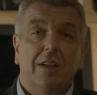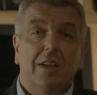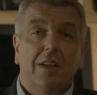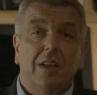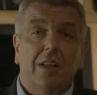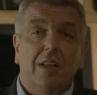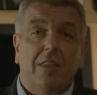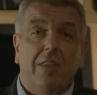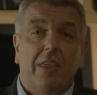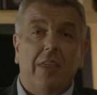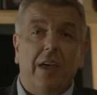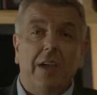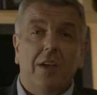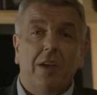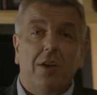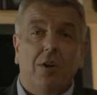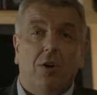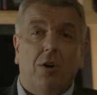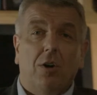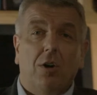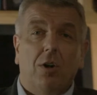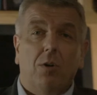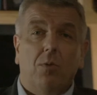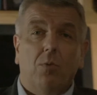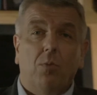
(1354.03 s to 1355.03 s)
they
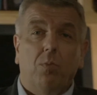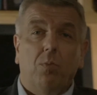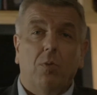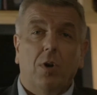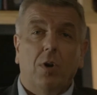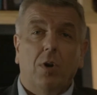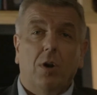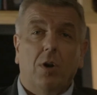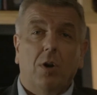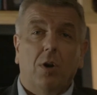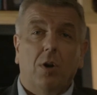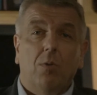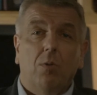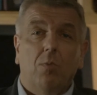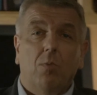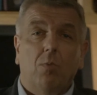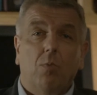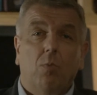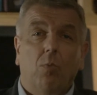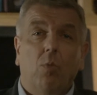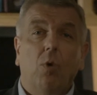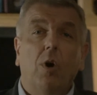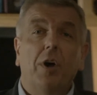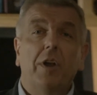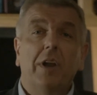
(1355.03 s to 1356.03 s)
are
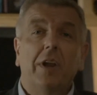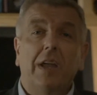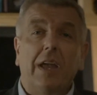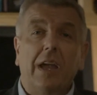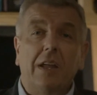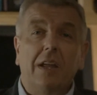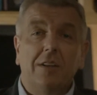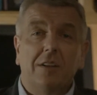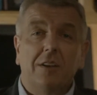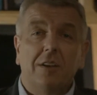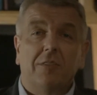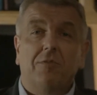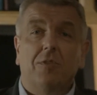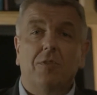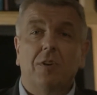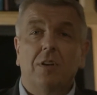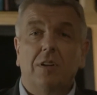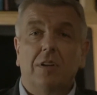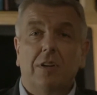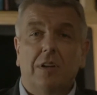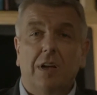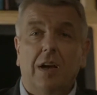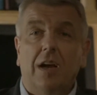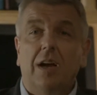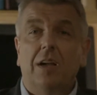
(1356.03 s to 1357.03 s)
wanting a different
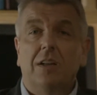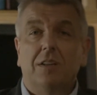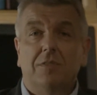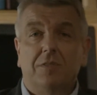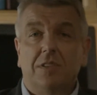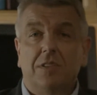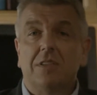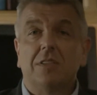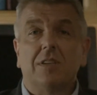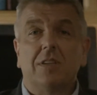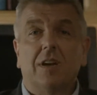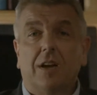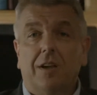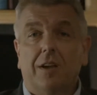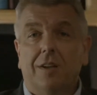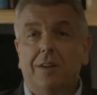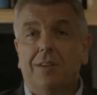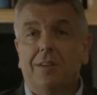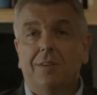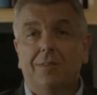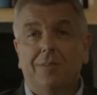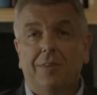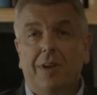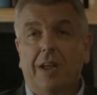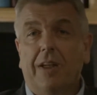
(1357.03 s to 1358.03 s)
kind of society,
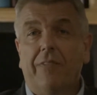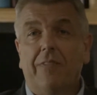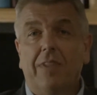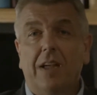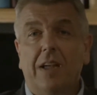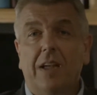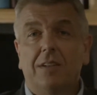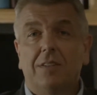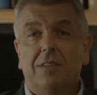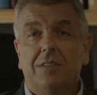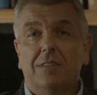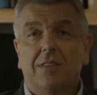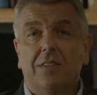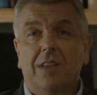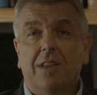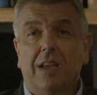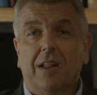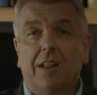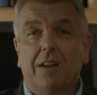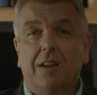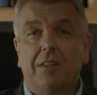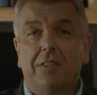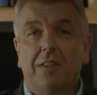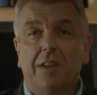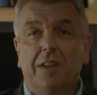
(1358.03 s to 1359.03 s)
and that's the kind of
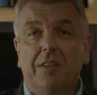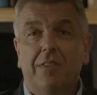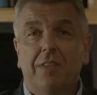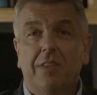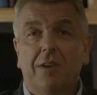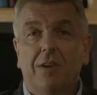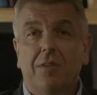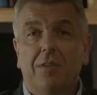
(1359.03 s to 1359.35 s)
thing that